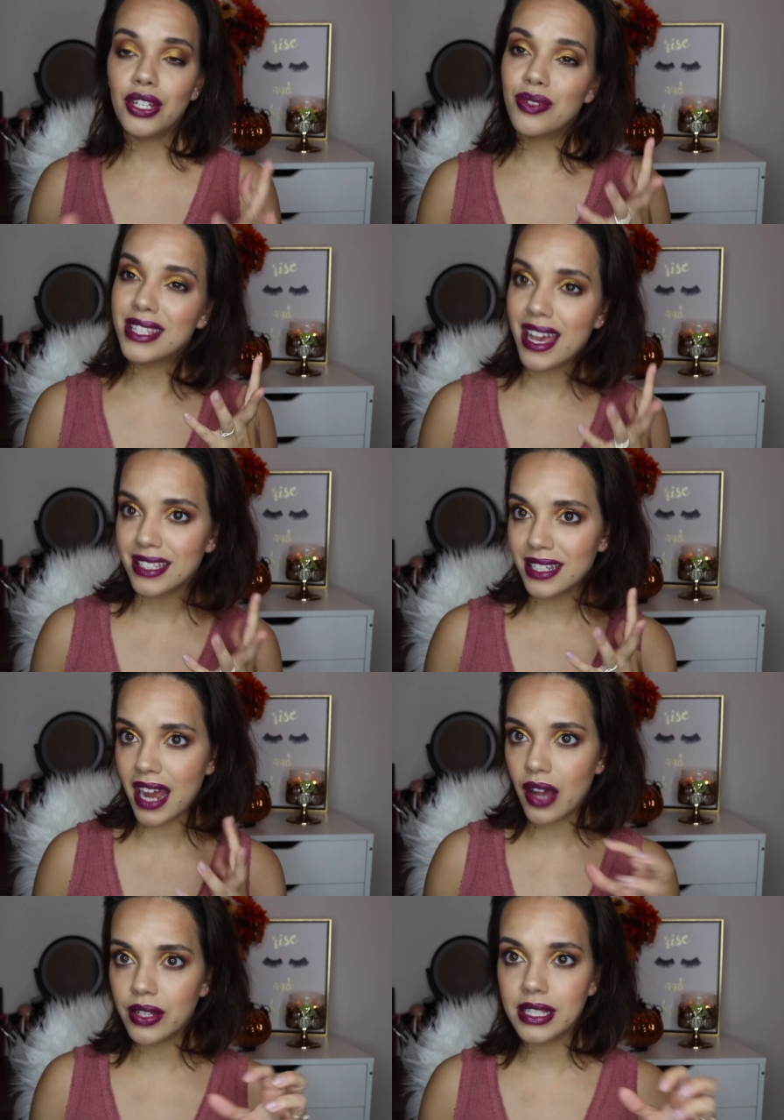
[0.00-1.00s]
test it
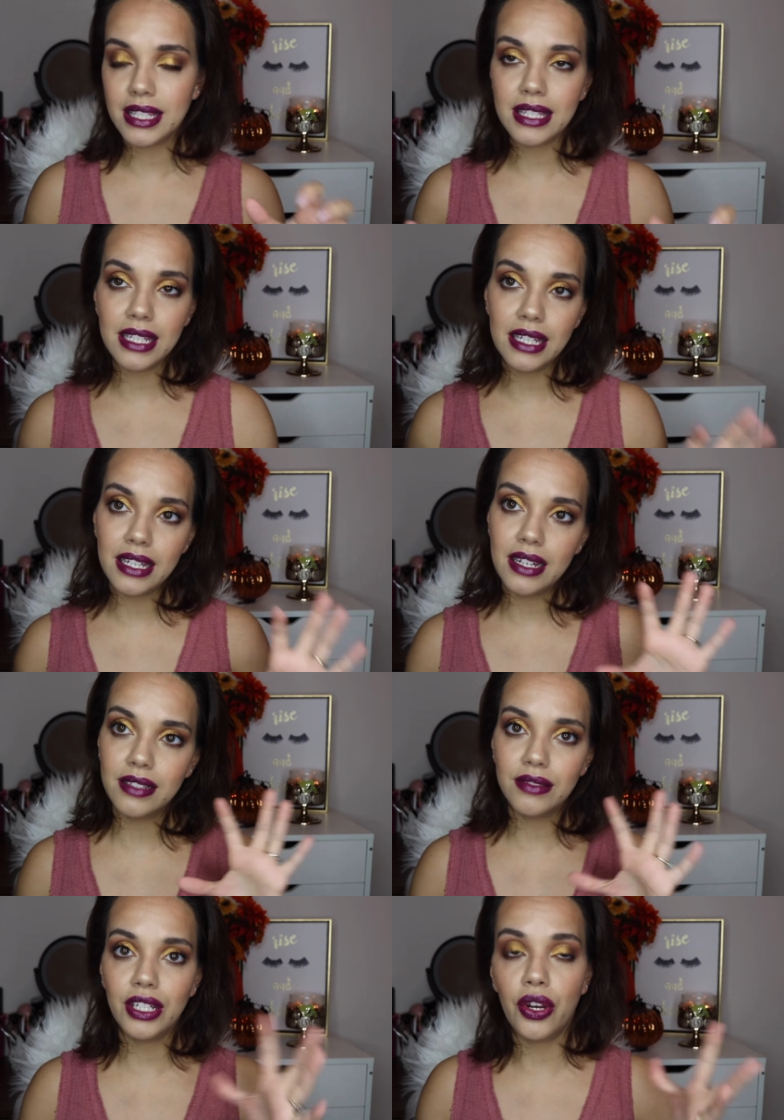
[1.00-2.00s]
out and see,
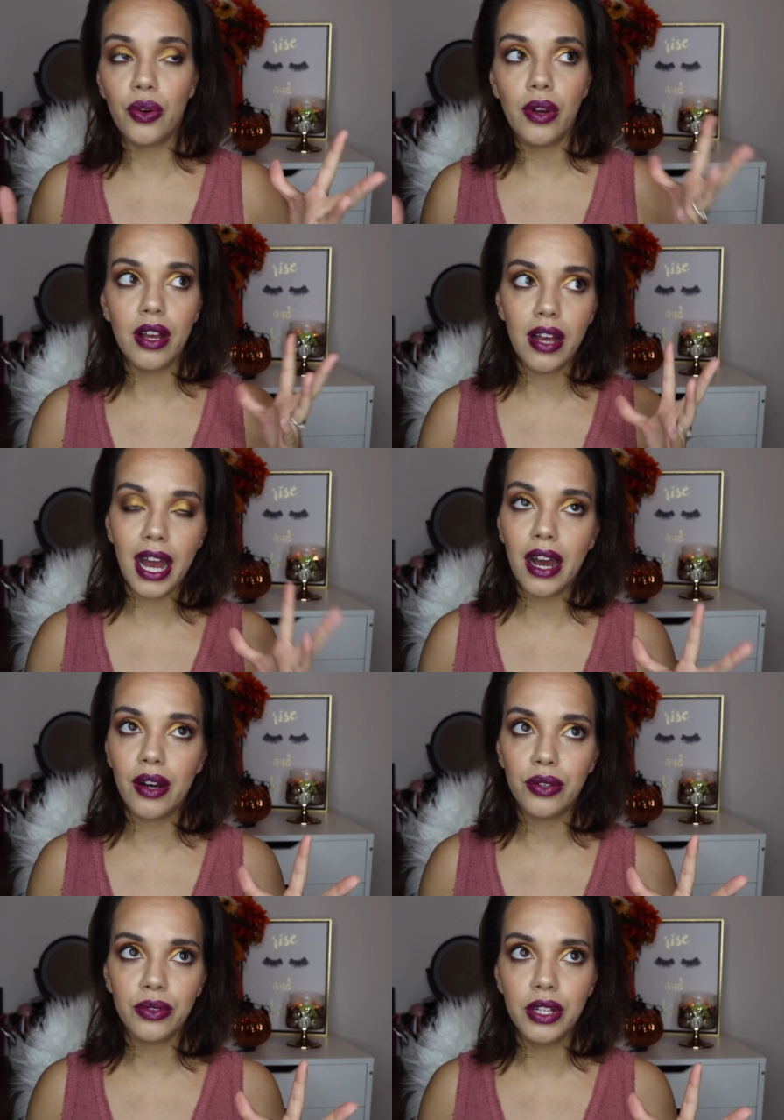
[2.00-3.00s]

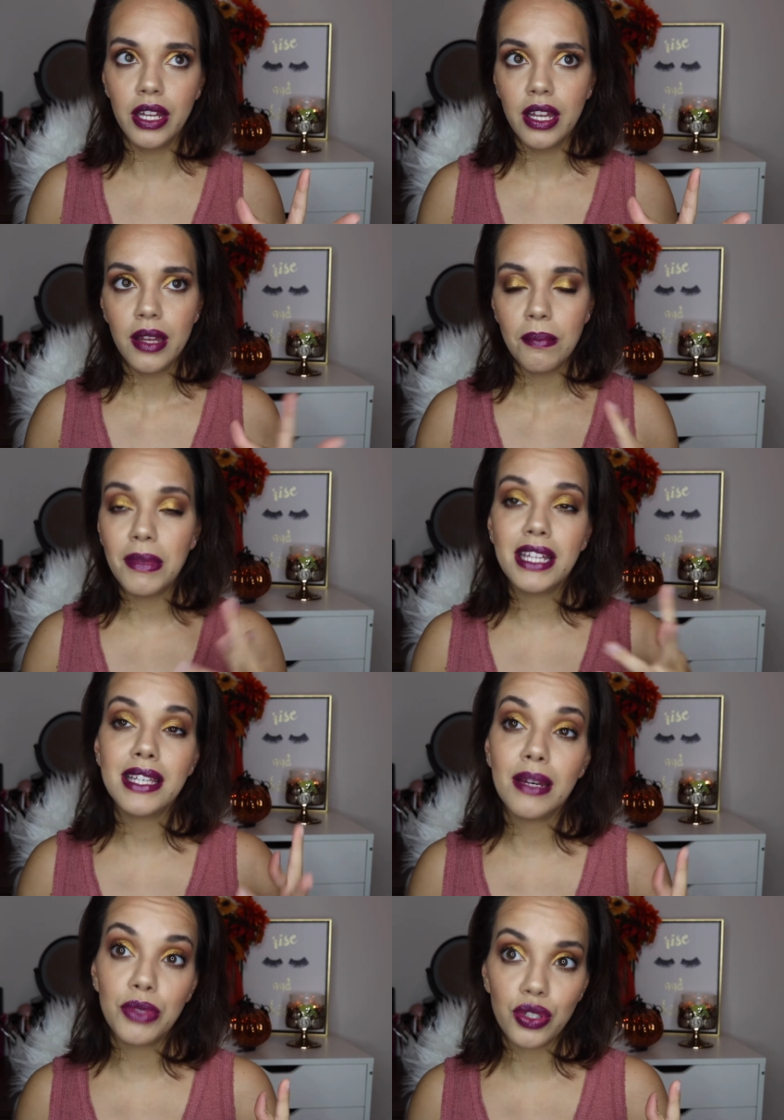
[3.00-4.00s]
how many
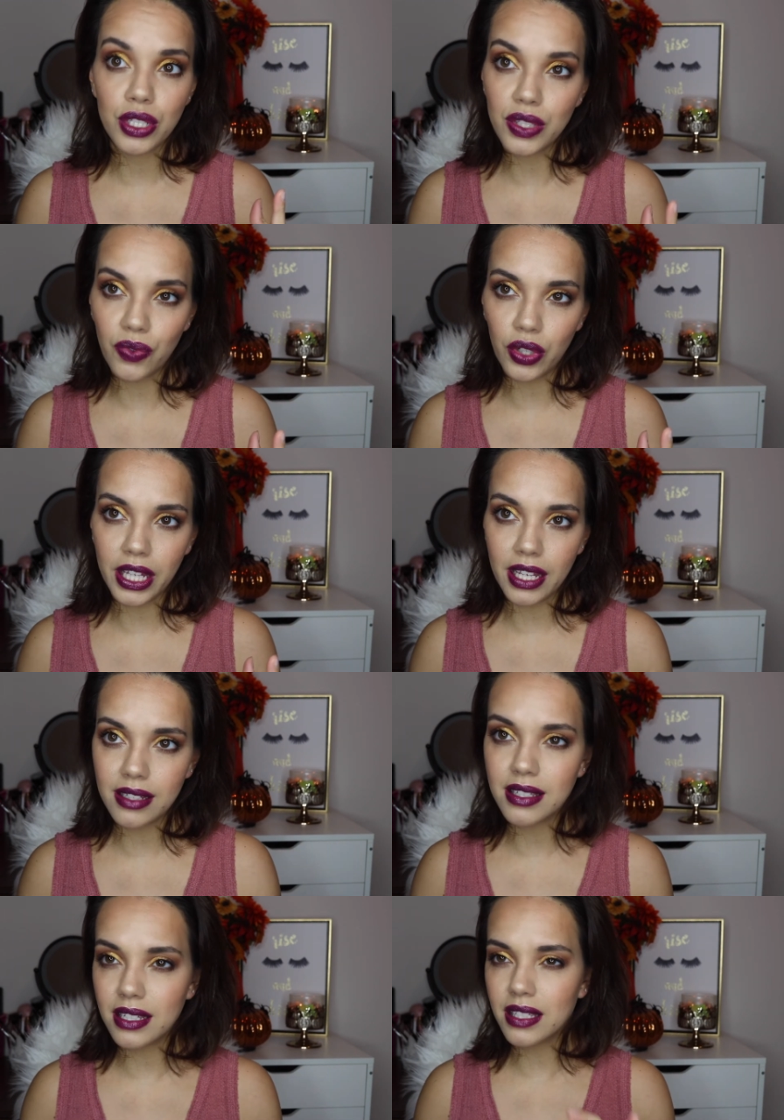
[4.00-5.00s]
times to exfoliate,
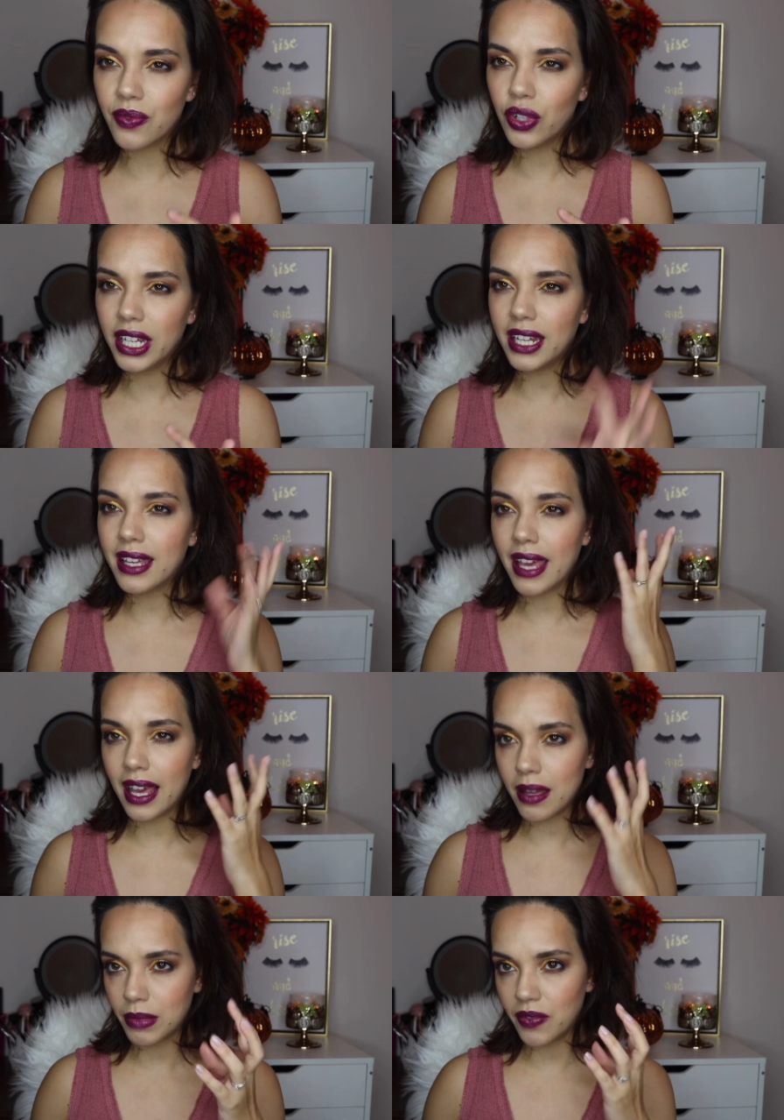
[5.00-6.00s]
because exfoliating
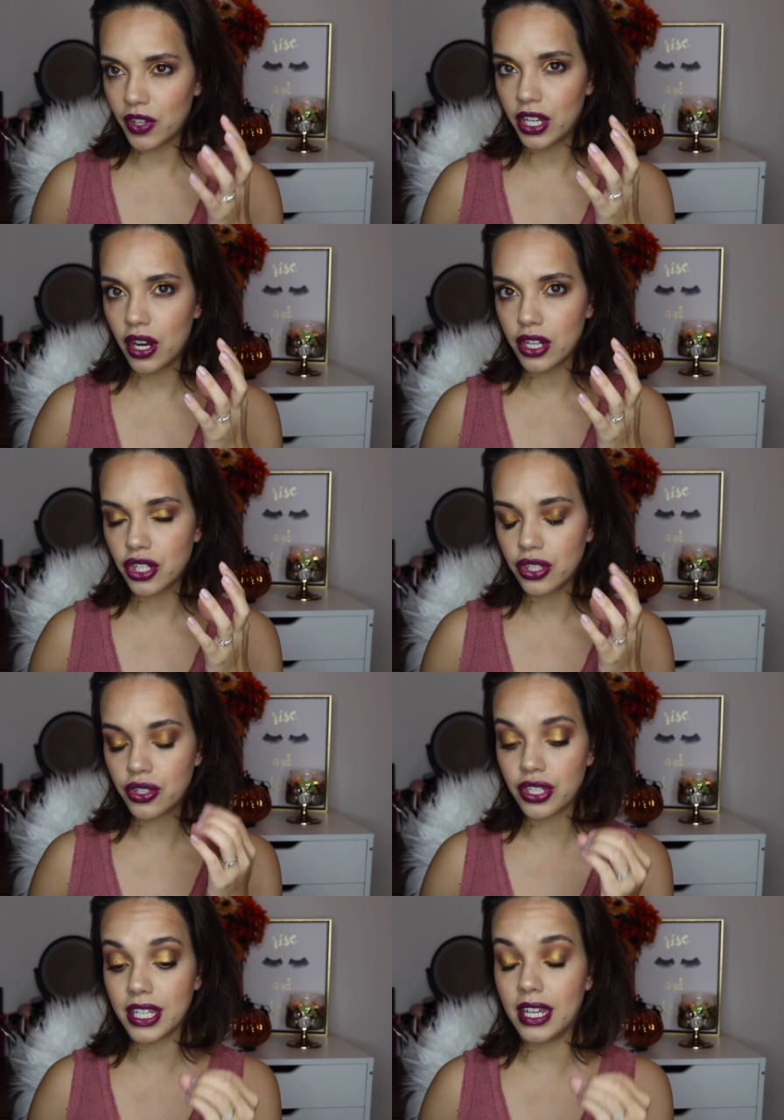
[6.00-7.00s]
can be very harsh on
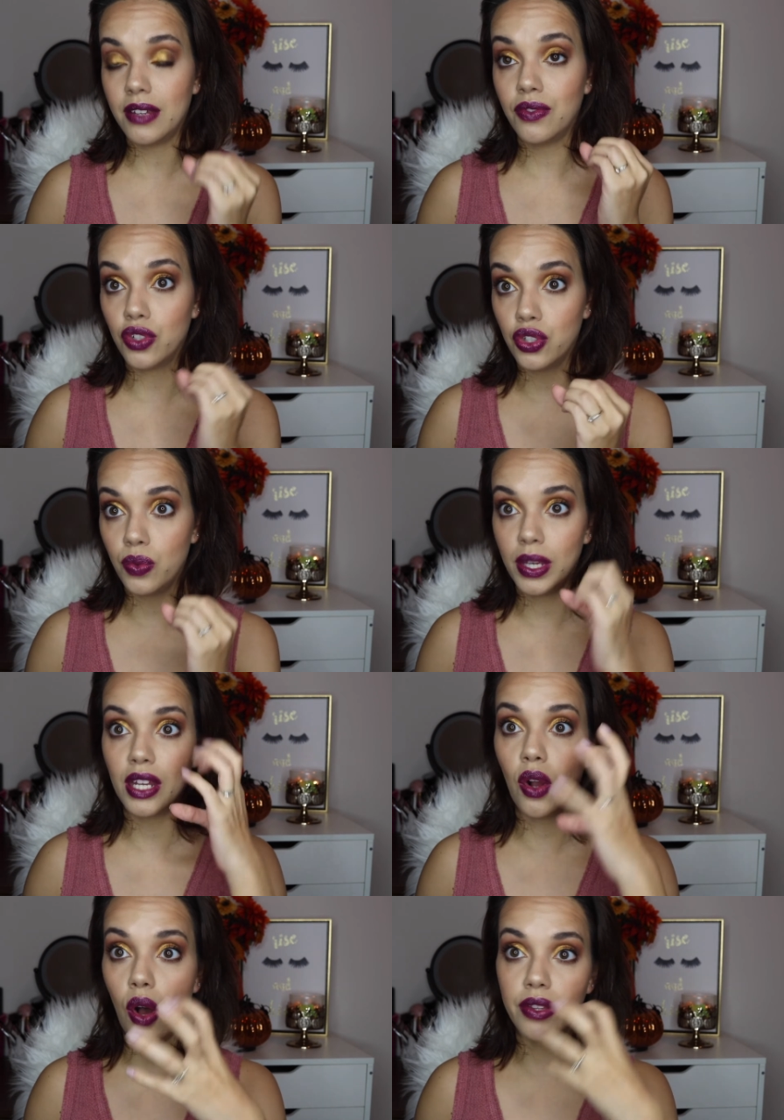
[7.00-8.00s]
your skin if you're doing
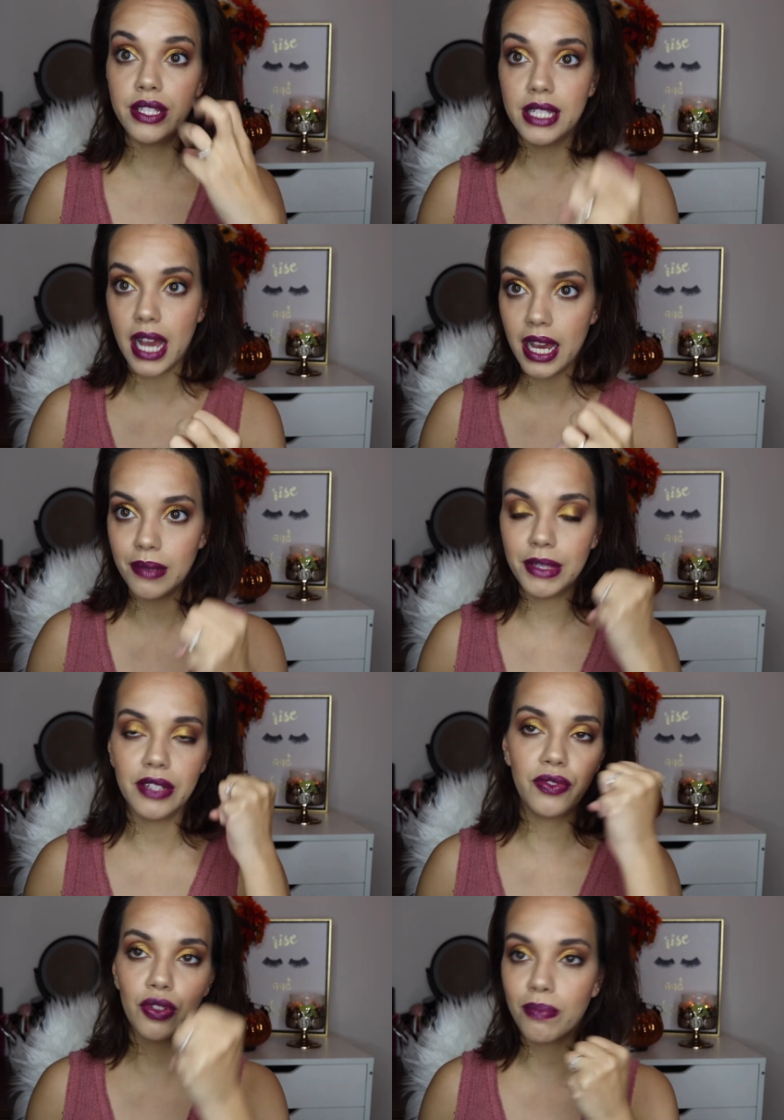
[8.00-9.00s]
it all the time, and
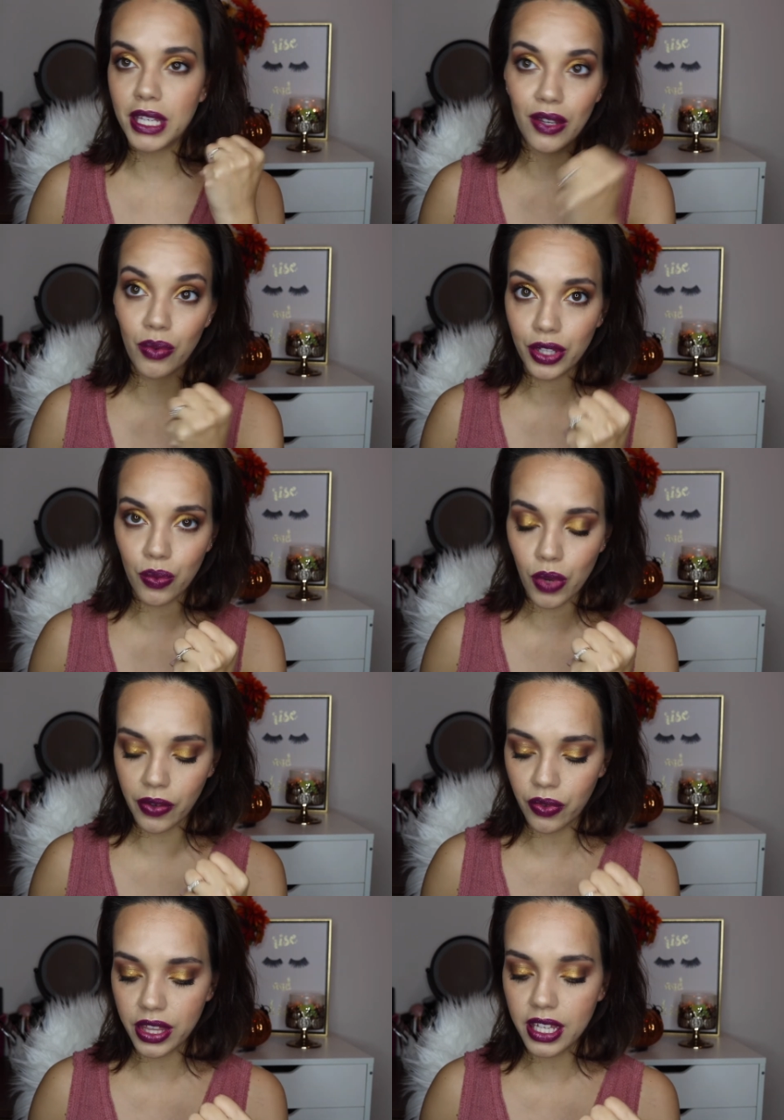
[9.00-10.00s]
if you're being really
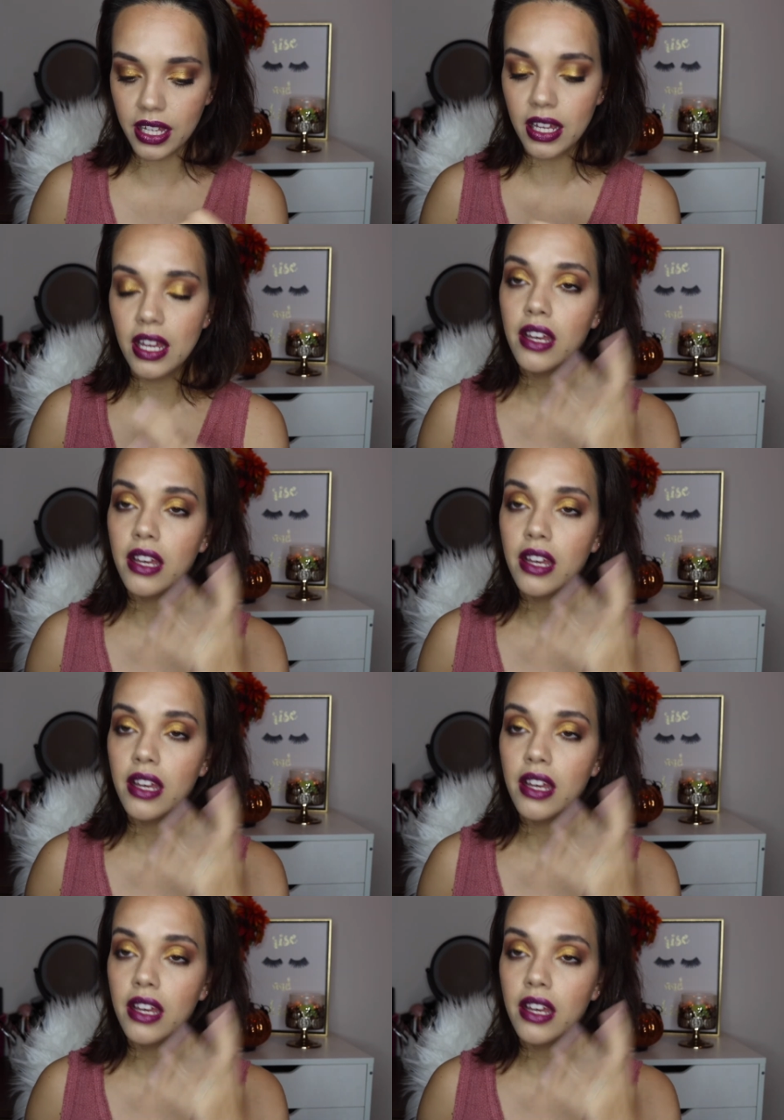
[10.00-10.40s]
rough with it,